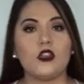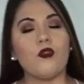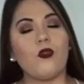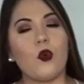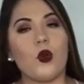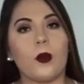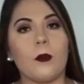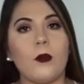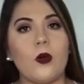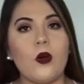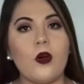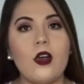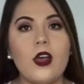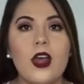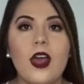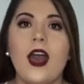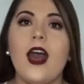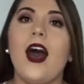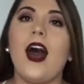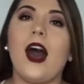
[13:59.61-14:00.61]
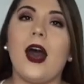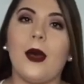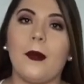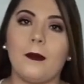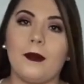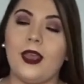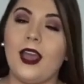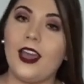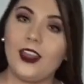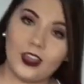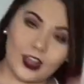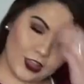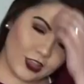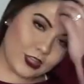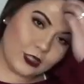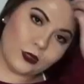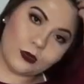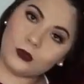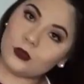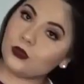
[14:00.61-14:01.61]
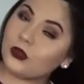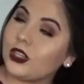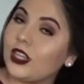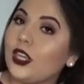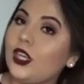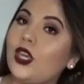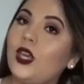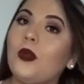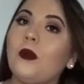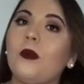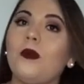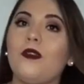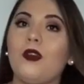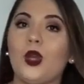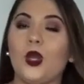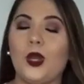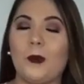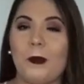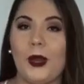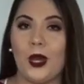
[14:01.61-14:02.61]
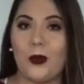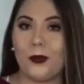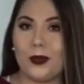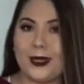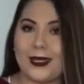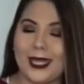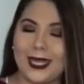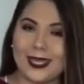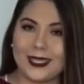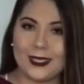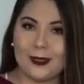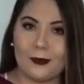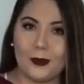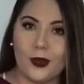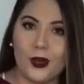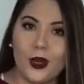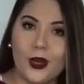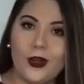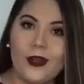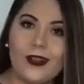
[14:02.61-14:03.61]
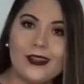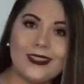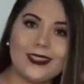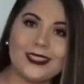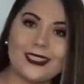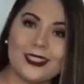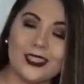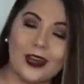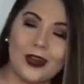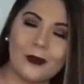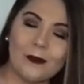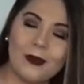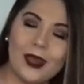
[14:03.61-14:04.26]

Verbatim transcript: formal. Um, but yeah, I thought this one was really cute hair with like some curls, this dark